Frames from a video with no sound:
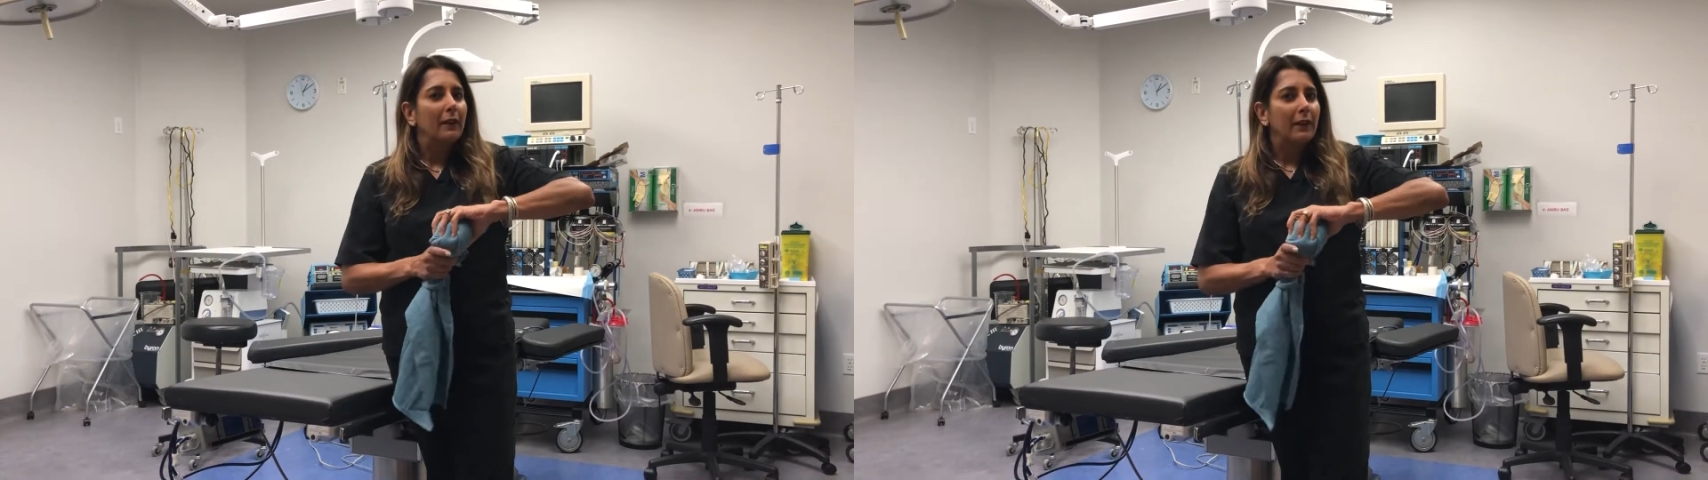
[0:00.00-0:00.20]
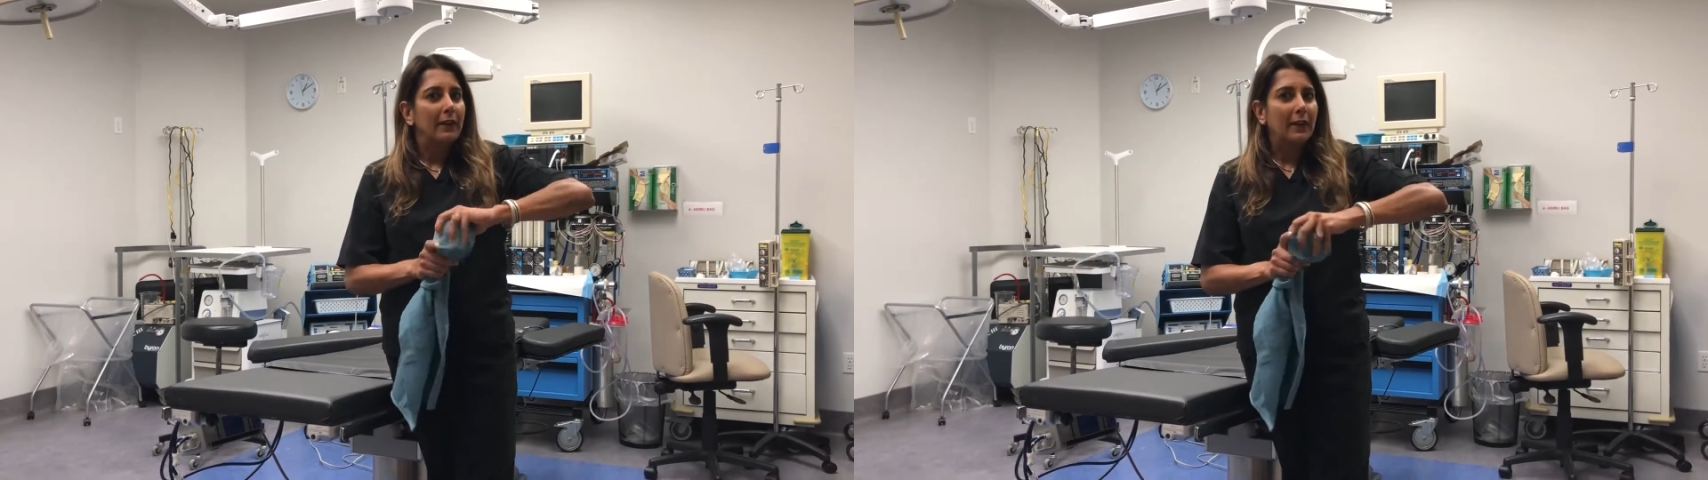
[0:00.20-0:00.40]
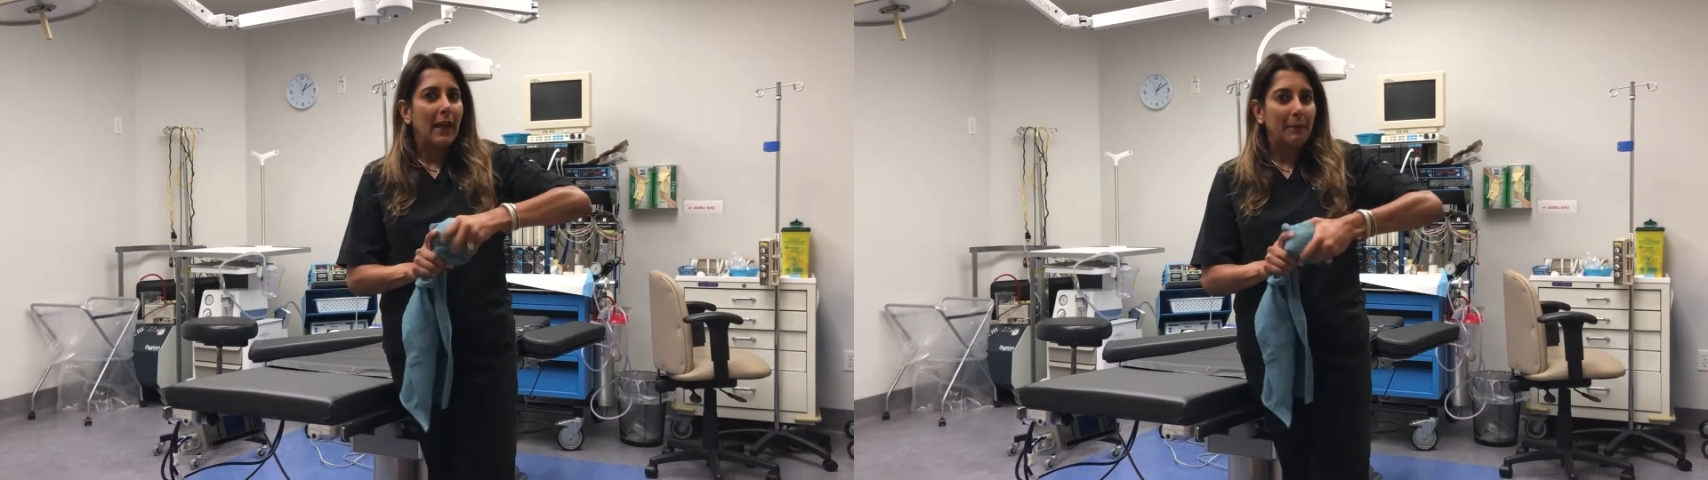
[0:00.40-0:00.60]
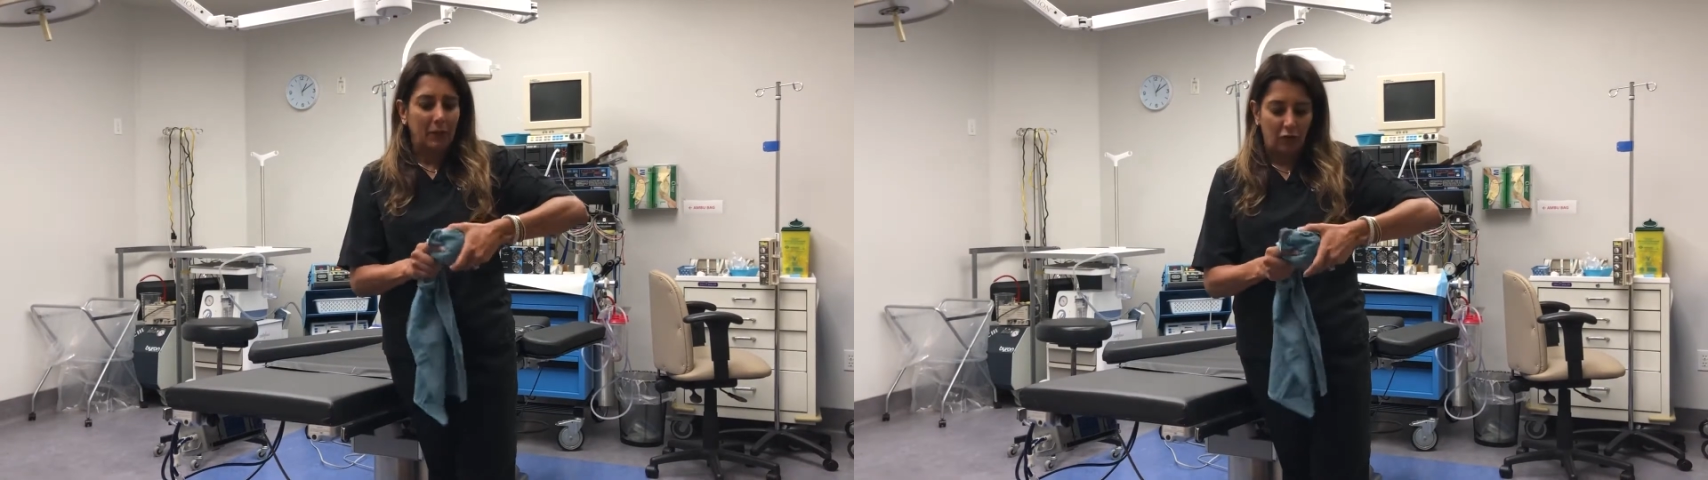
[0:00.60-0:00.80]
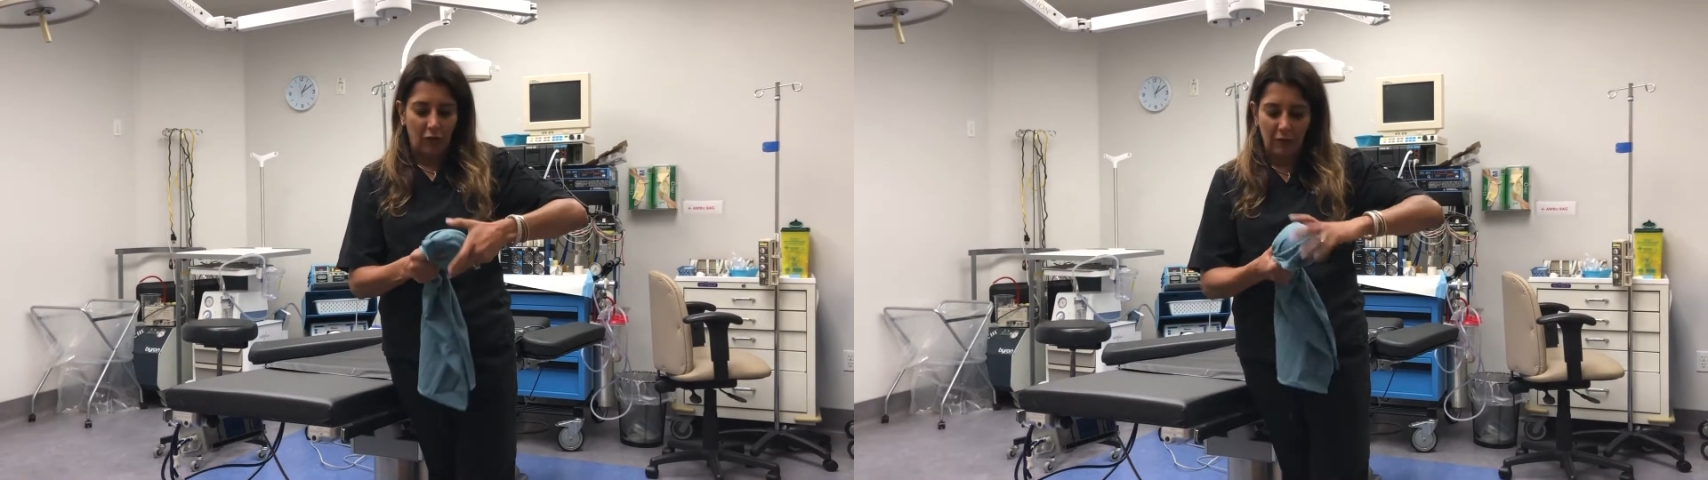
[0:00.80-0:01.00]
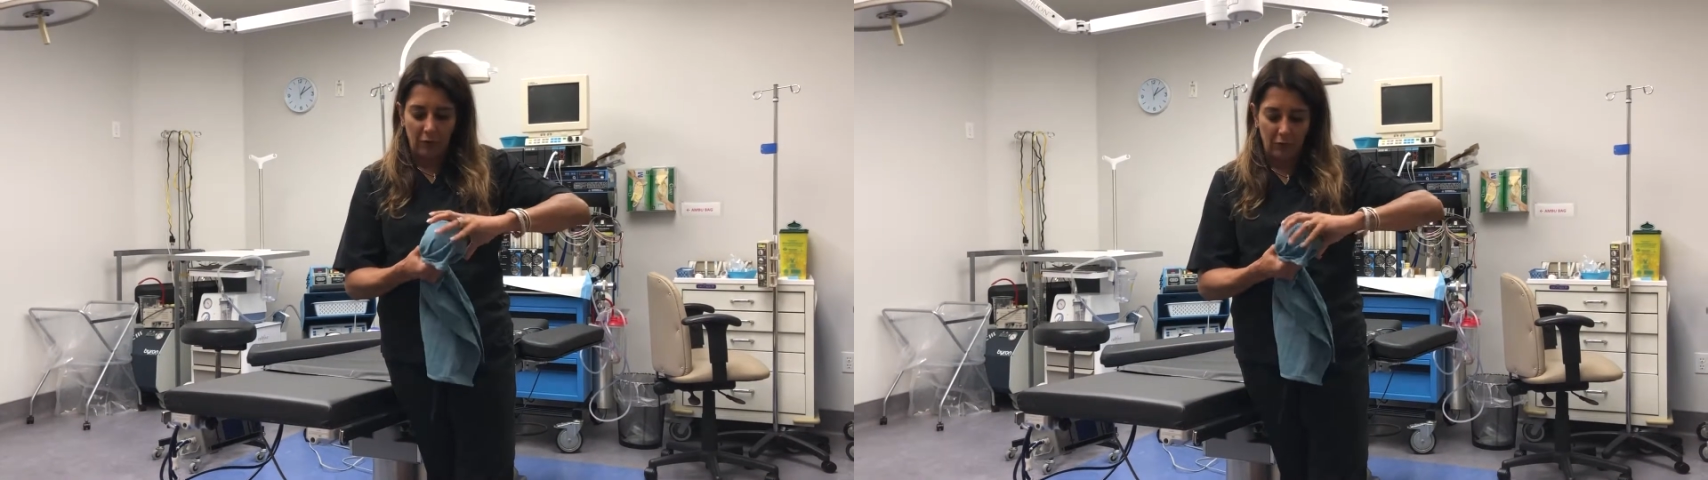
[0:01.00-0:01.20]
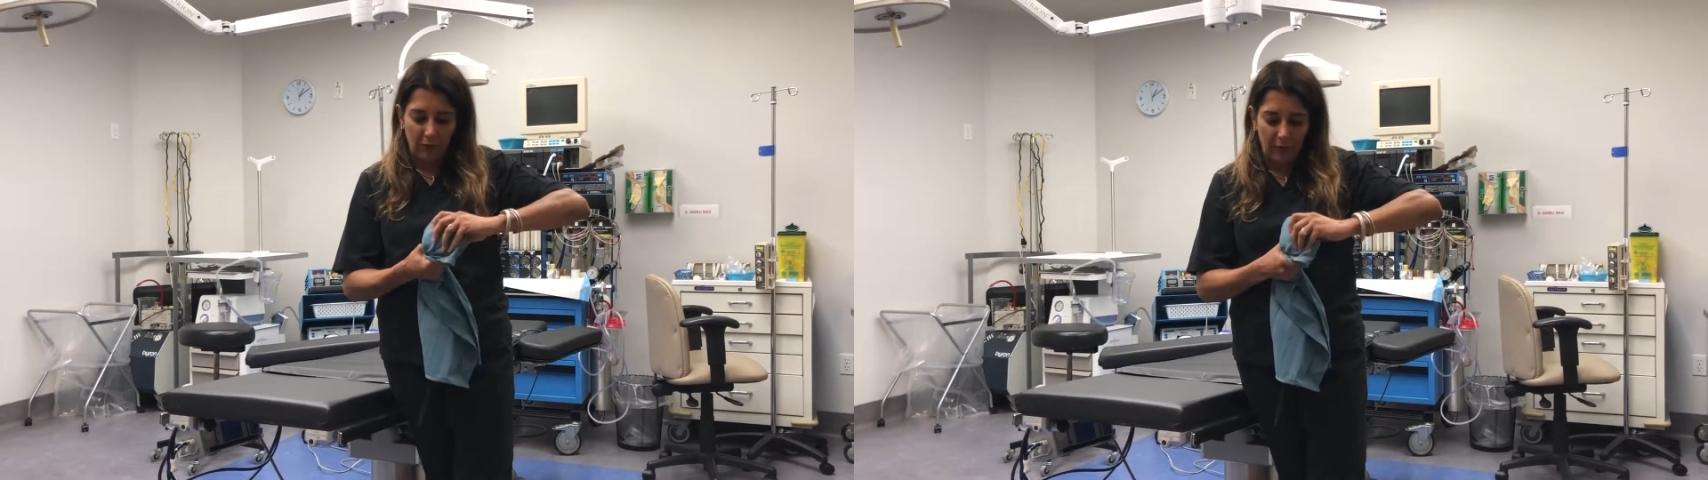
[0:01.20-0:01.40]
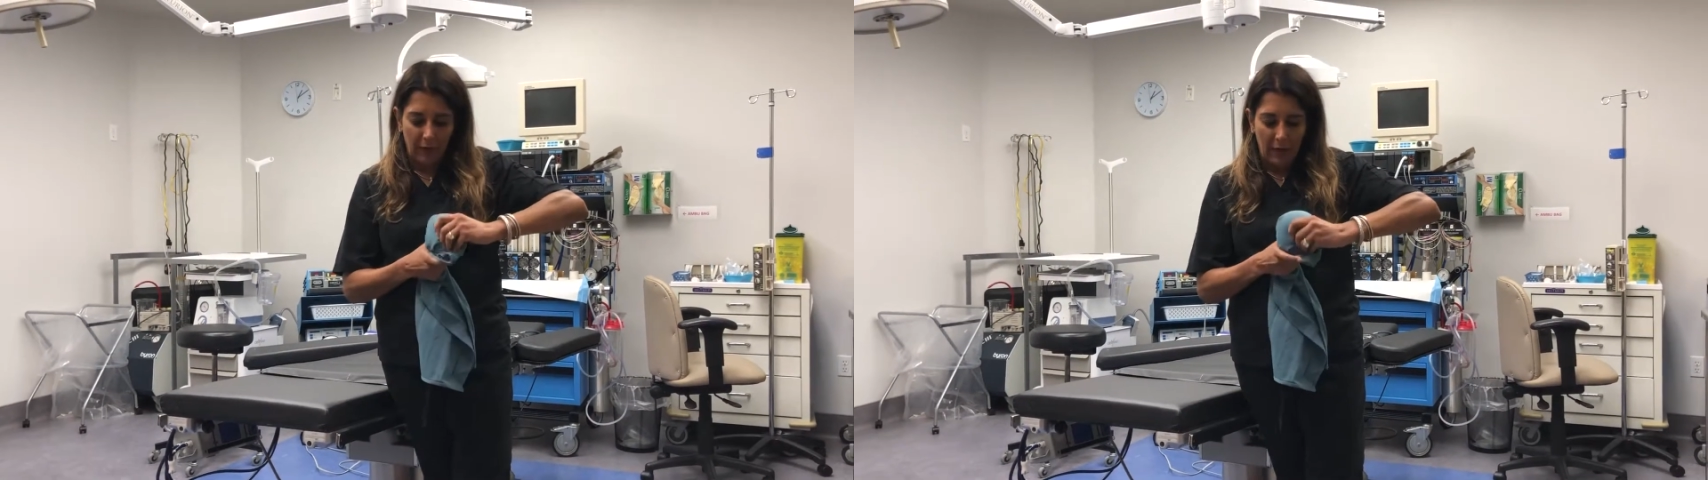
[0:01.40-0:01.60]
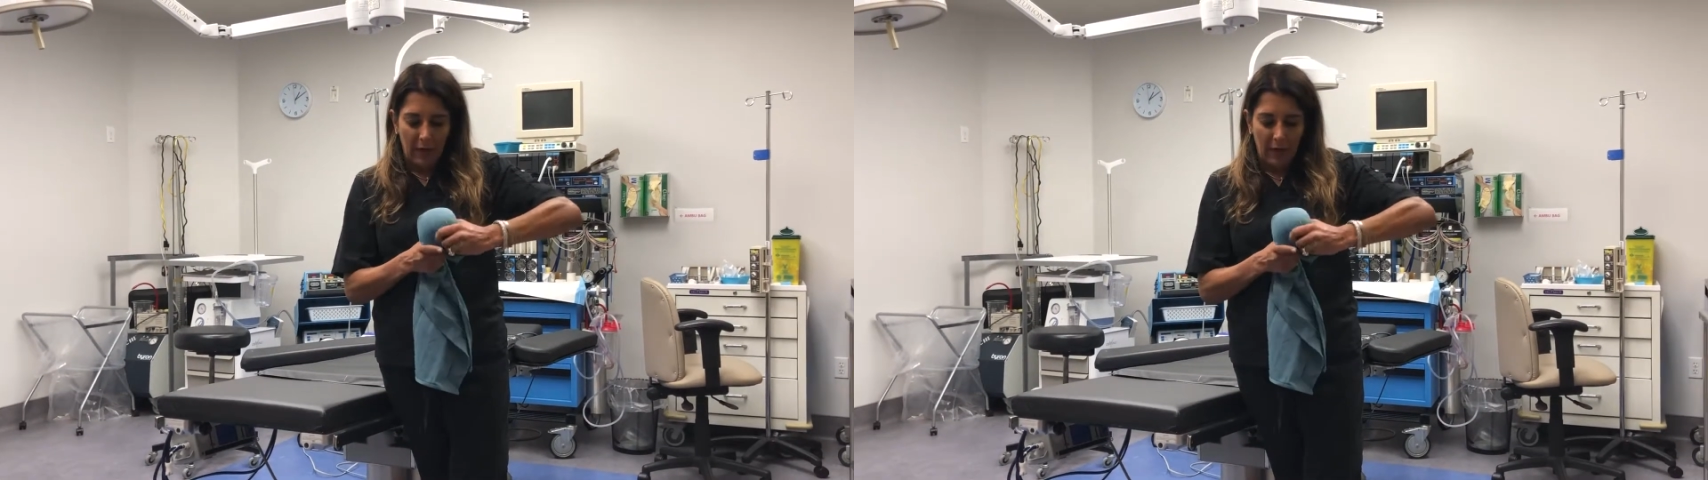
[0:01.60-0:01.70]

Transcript: the dynamic changes,